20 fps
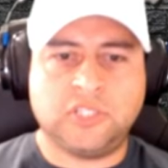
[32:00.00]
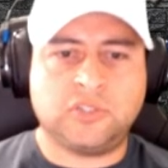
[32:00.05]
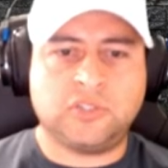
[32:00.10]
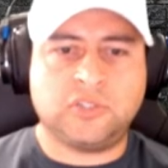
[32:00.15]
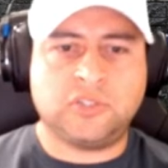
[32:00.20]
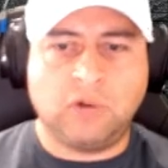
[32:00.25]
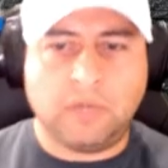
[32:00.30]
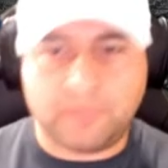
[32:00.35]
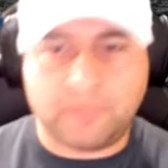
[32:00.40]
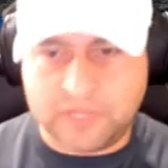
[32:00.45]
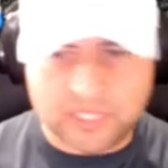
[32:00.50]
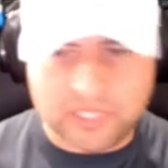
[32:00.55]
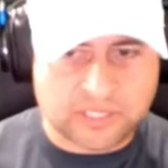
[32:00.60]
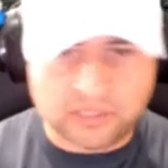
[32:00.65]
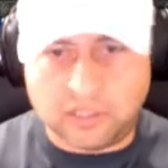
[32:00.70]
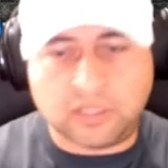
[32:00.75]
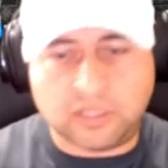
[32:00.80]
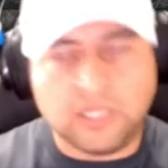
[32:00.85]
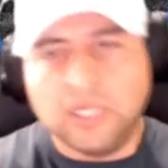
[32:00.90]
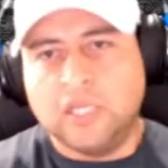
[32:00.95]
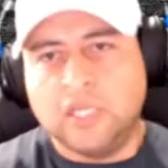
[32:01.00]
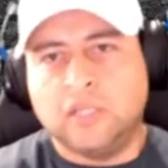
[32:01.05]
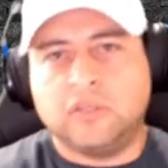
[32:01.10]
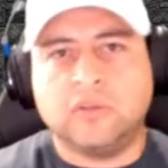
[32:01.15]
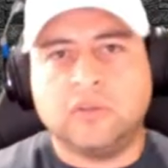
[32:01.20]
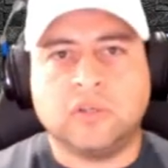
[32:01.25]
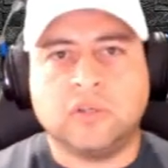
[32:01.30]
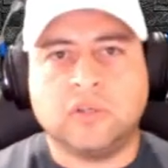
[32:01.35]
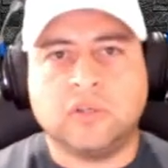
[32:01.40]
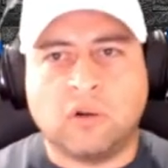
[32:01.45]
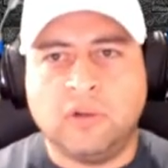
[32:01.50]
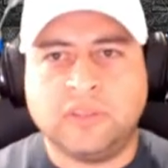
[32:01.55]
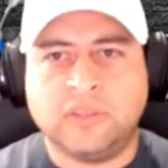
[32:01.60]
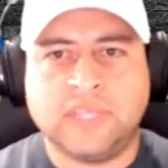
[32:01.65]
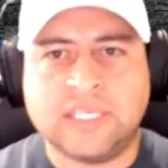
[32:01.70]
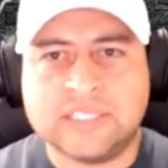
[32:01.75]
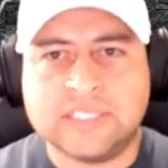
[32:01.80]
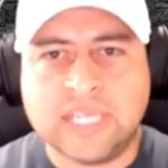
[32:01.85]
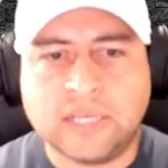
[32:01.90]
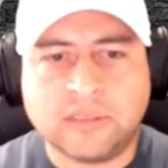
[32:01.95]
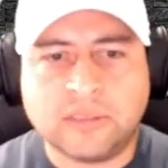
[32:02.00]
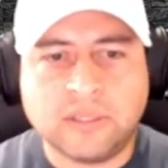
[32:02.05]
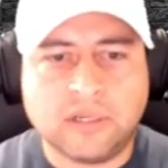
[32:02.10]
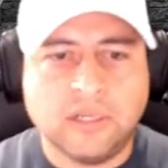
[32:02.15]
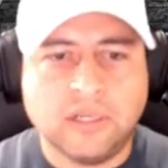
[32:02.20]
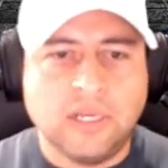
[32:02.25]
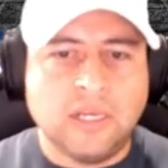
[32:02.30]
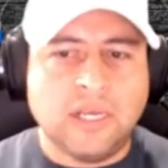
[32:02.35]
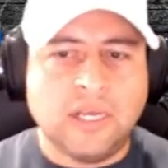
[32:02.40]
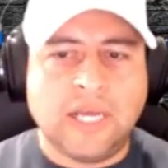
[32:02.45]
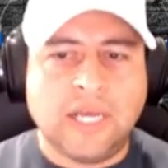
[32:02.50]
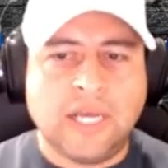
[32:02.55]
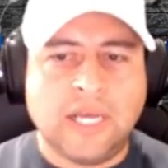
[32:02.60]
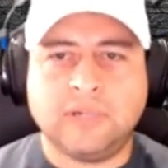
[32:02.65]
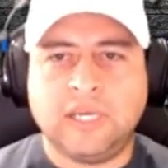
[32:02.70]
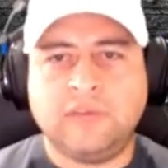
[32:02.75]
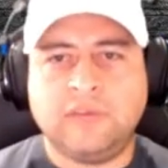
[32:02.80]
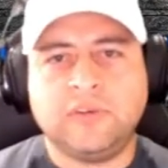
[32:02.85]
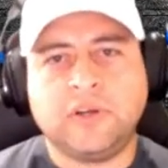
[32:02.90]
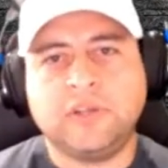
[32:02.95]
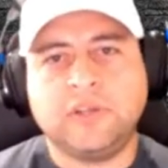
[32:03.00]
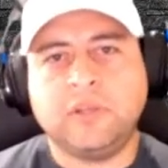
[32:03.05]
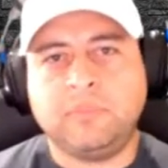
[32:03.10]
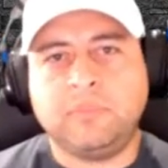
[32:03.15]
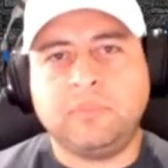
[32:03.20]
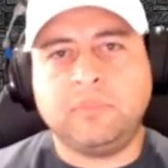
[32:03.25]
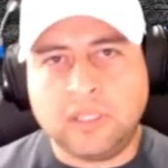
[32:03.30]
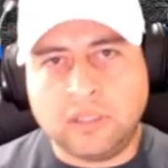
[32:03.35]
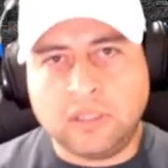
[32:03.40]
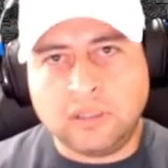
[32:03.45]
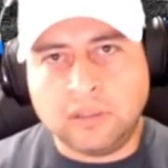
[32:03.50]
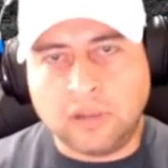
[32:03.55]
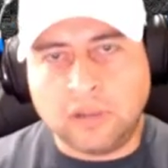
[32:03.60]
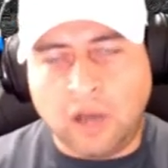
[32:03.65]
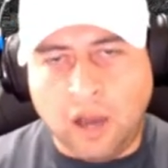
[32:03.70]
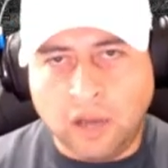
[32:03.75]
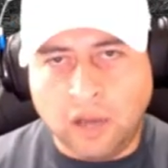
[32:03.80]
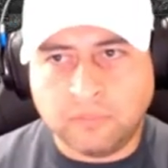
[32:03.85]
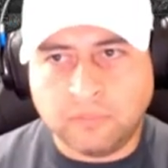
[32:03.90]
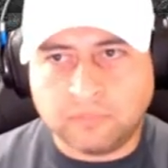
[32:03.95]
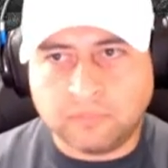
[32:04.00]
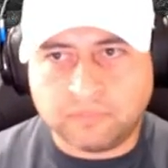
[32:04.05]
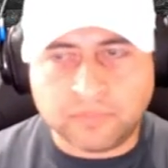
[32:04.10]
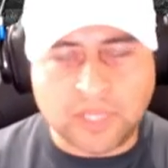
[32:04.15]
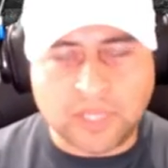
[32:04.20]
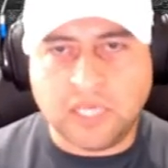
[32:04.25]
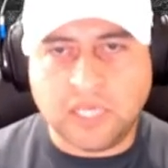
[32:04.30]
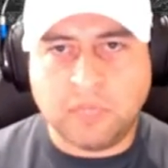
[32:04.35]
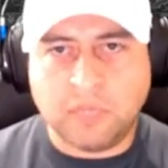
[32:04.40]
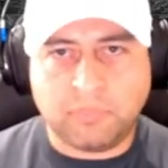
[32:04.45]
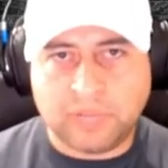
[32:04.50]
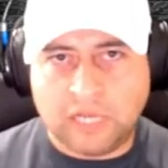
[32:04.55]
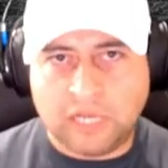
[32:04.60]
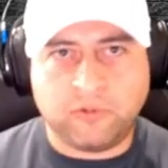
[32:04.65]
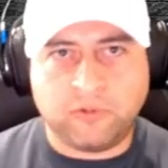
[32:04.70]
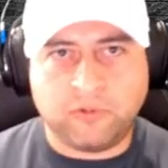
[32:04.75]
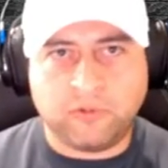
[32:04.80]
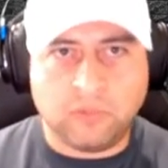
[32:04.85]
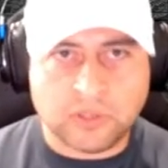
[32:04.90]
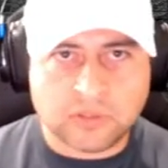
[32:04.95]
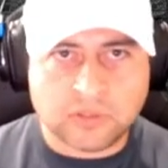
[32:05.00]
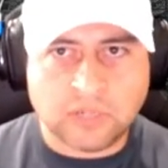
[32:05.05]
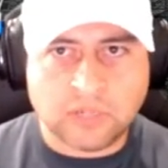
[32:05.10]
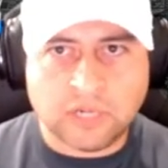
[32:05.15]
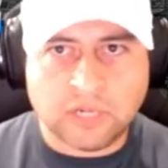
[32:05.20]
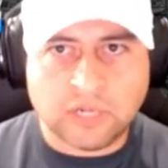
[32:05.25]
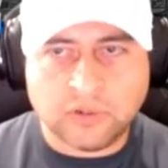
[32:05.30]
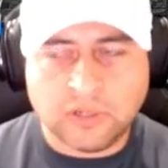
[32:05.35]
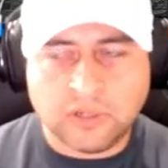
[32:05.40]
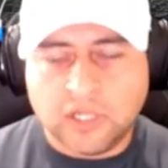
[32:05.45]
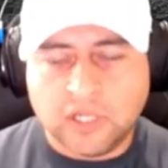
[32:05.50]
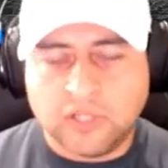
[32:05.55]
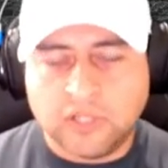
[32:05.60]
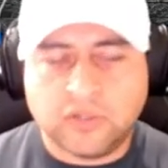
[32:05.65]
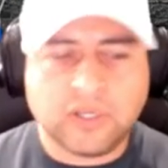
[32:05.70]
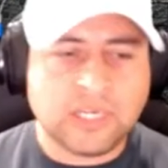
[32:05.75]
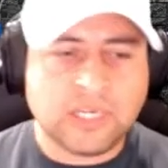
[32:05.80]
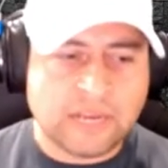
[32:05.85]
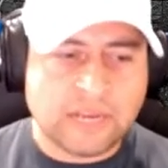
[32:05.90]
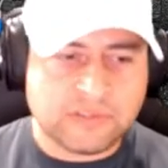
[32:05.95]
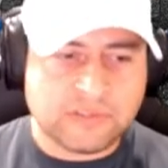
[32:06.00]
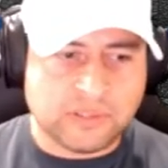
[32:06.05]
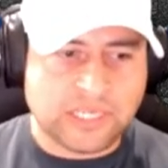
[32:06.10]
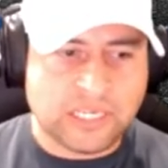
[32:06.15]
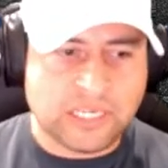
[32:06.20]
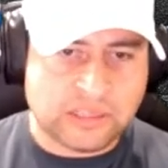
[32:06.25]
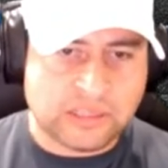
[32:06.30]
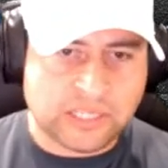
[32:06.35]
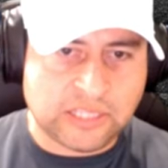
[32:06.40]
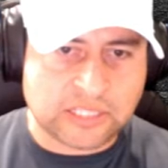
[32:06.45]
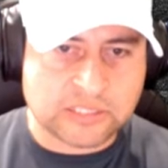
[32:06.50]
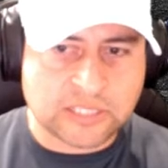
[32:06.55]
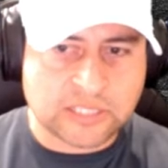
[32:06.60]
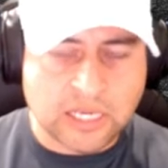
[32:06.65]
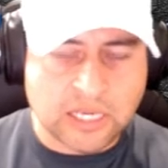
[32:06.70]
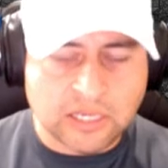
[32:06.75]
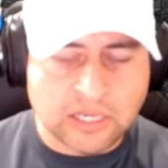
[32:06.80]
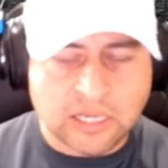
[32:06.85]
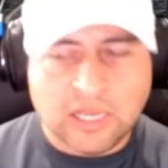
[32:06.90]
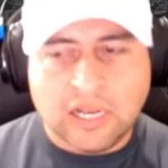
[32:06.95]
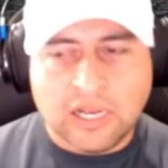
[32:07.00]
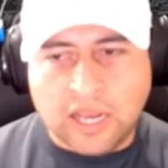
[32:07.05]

show up and just start throwing things out there. That's why if you're gonna be on any platform whatsoever, you gotta have some kind of thick skin.